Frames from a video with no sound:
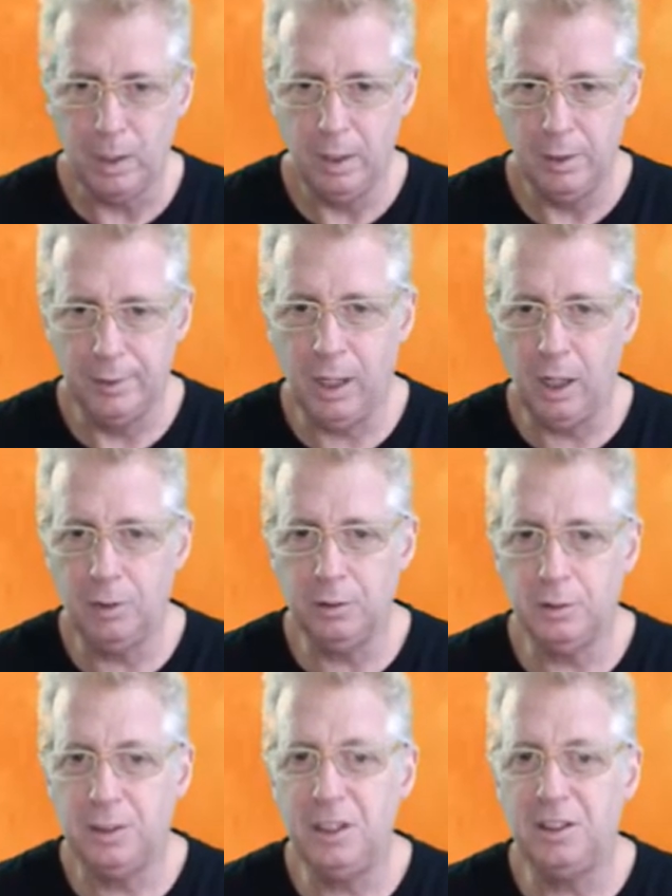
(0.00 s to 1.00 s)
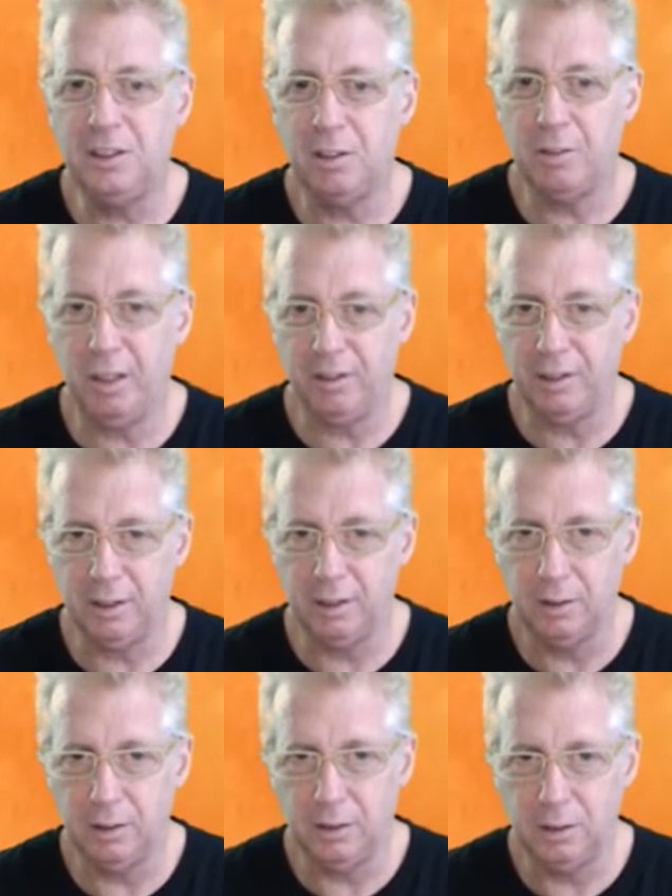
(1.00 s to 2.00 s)
Now this is the real thing.
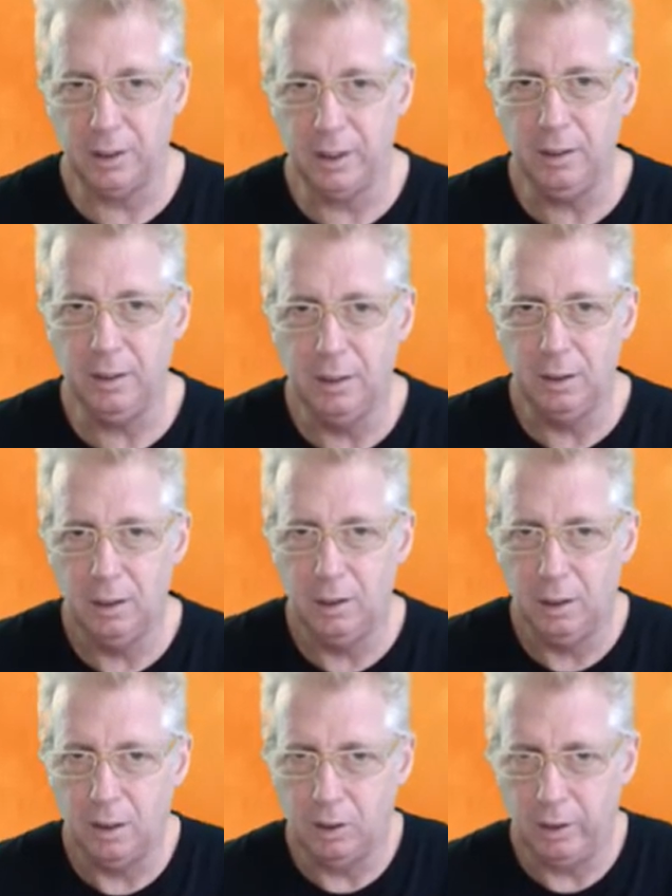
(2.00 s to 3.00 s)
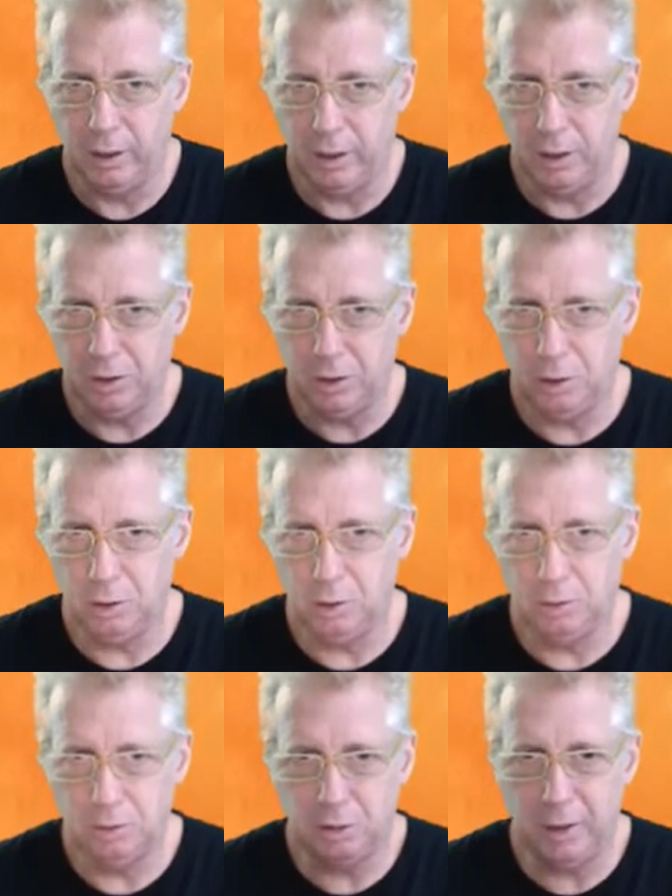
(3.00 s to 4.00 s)
Okay, going to
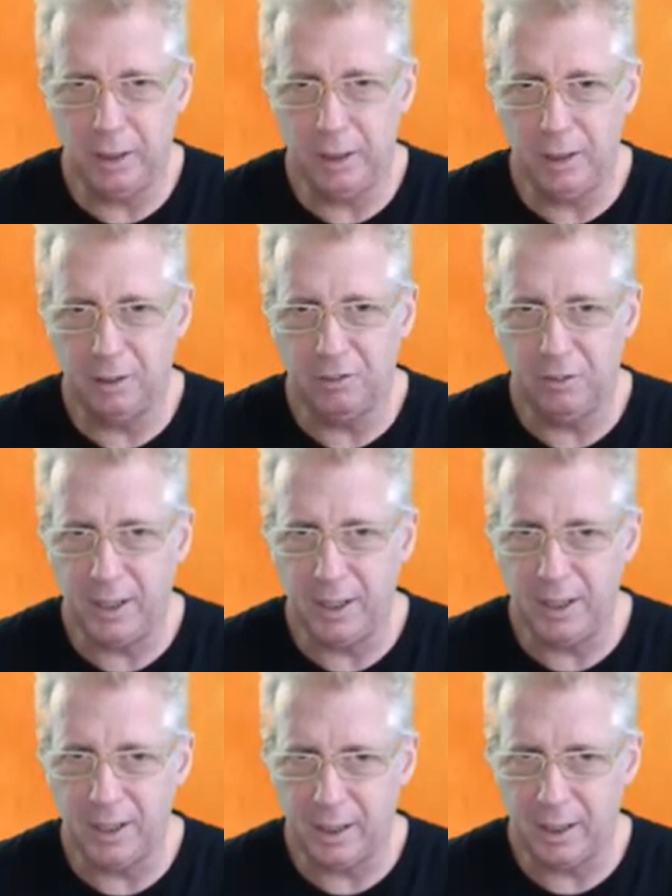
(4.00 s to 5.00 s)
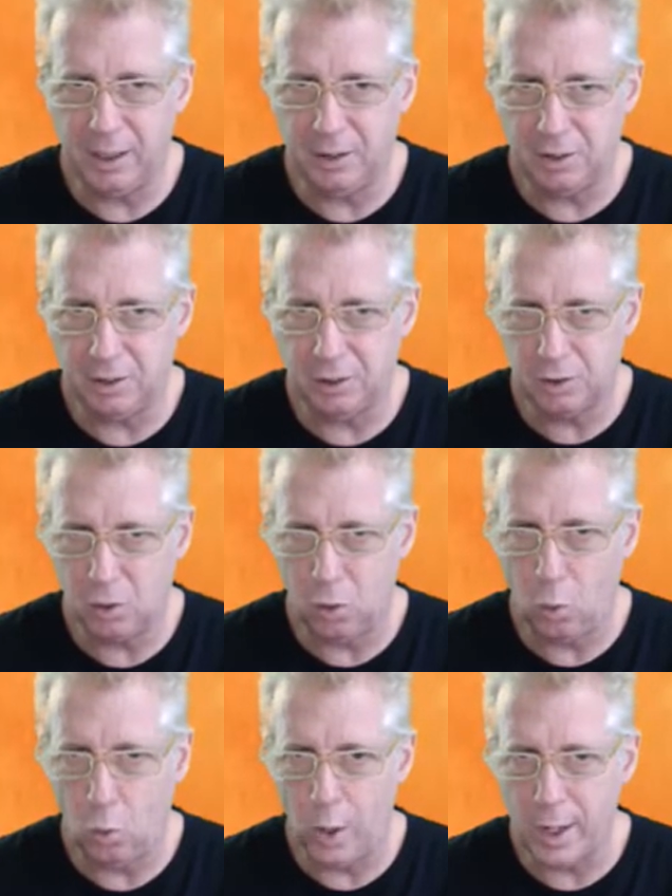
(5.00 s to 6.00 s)
train and fight against
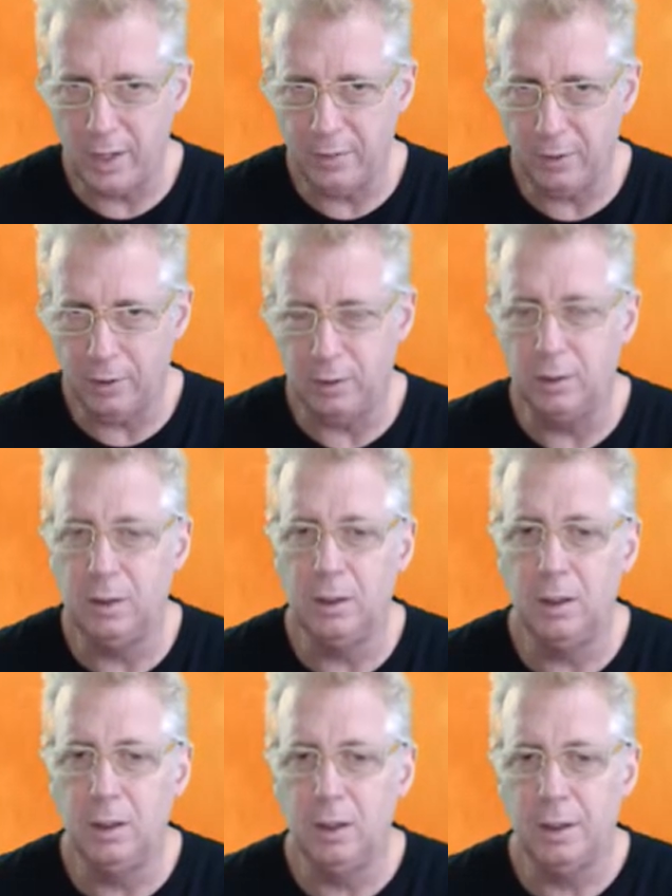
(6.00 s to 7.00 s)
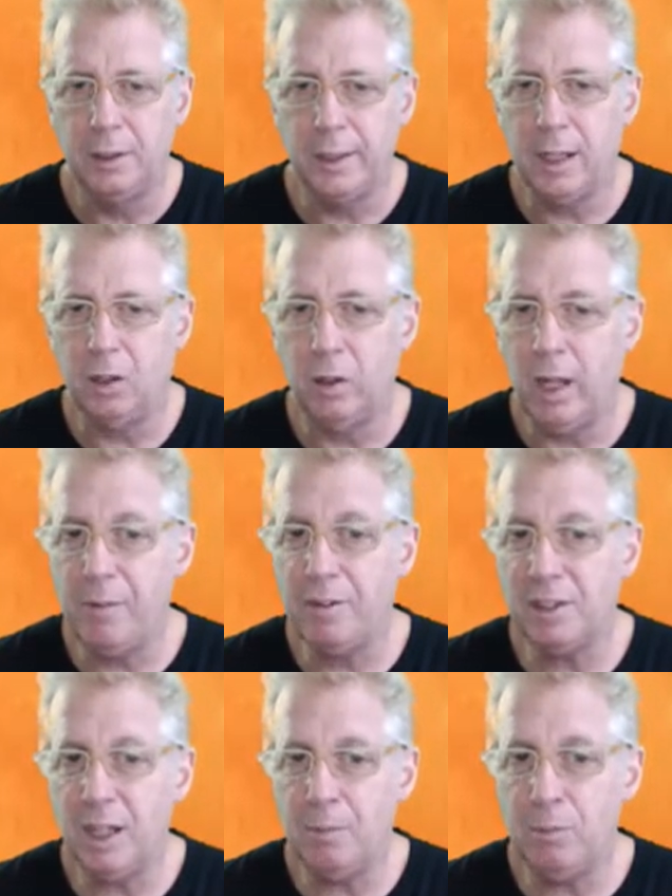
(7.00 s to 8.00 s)
whatever. Now every
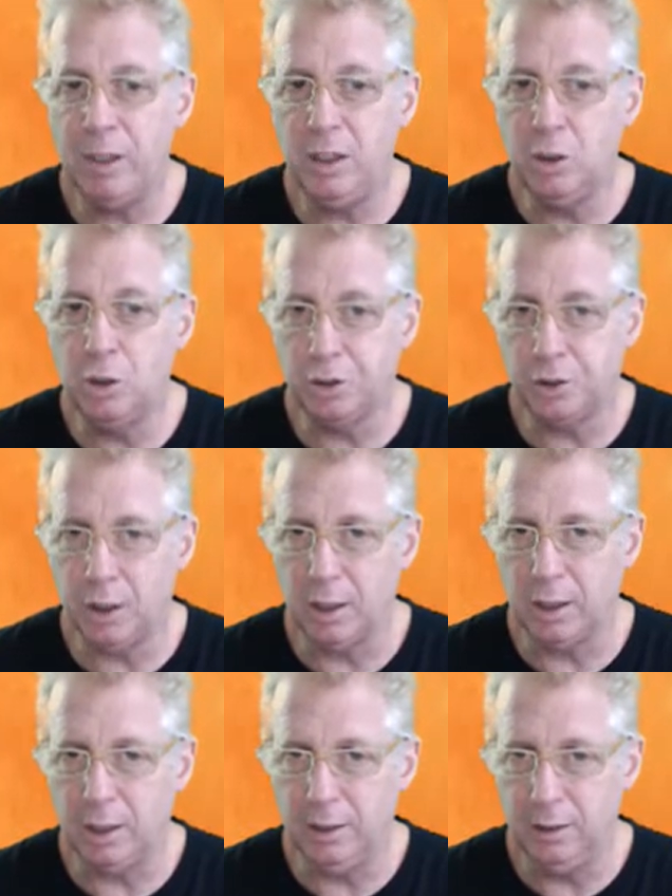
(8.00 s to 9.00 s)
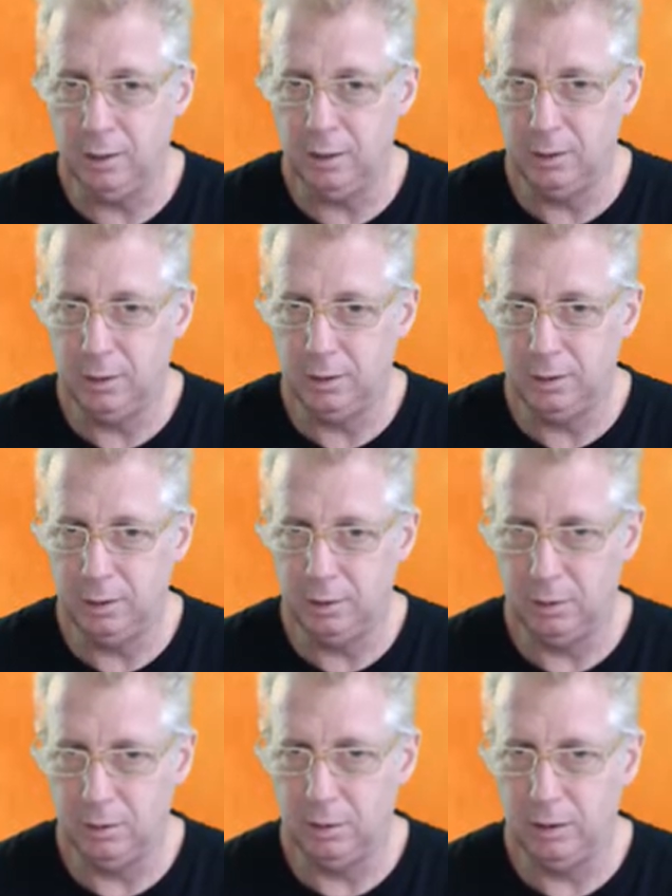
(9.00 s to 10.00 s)
time we use a card
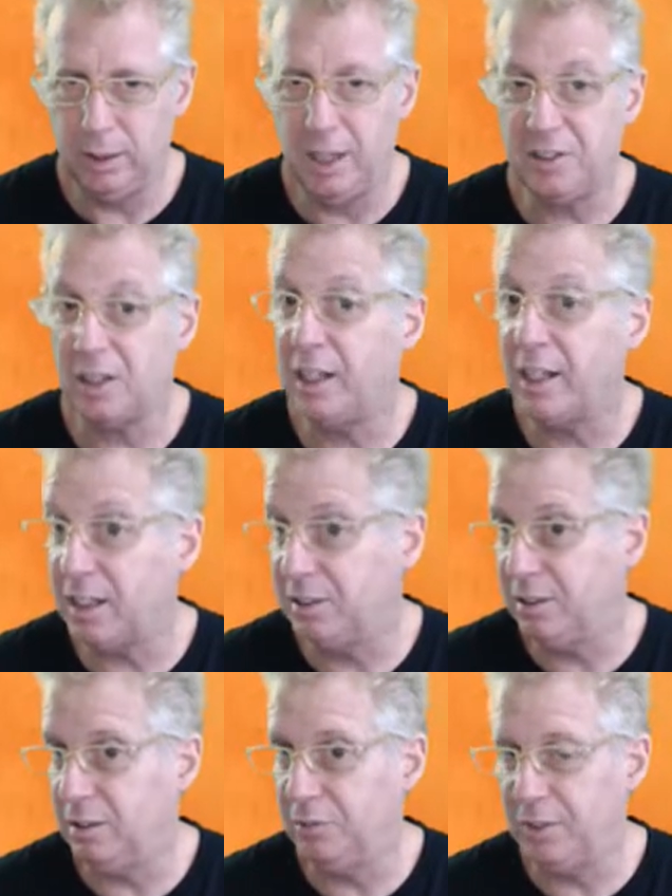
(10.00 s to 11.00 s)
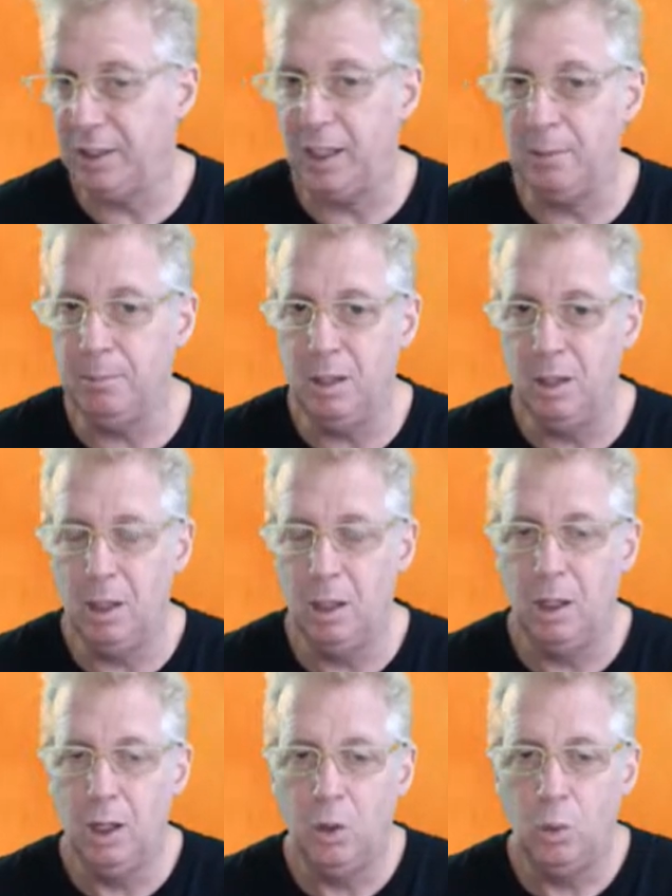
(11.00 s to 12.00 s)
that is a character of the game,
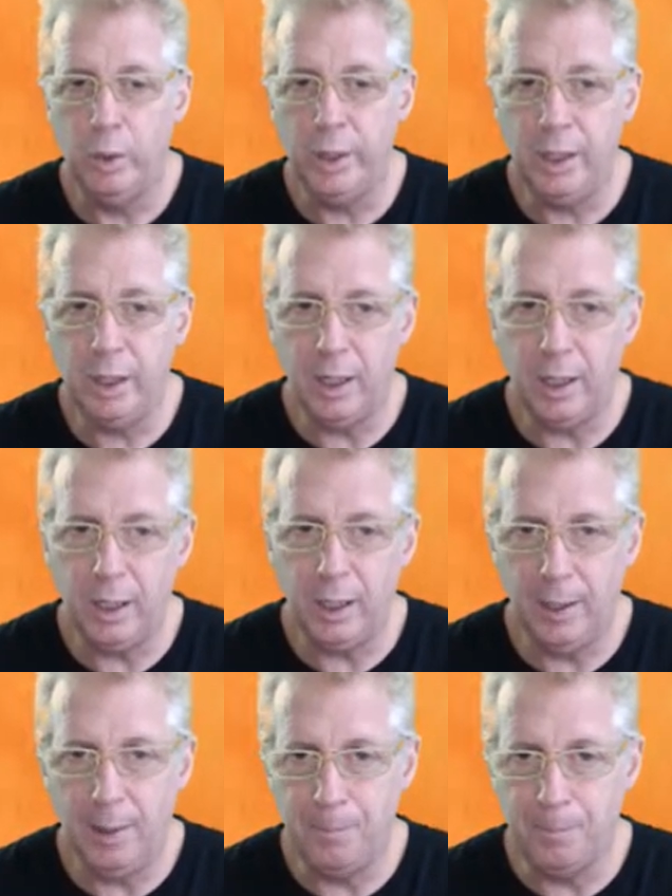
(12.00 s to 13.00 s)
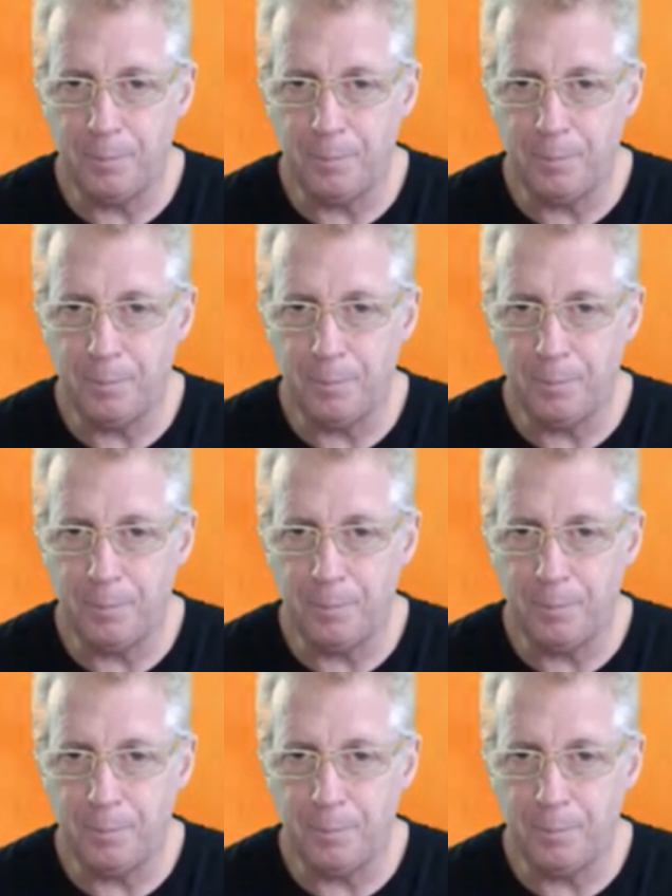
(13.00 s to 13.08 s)
we have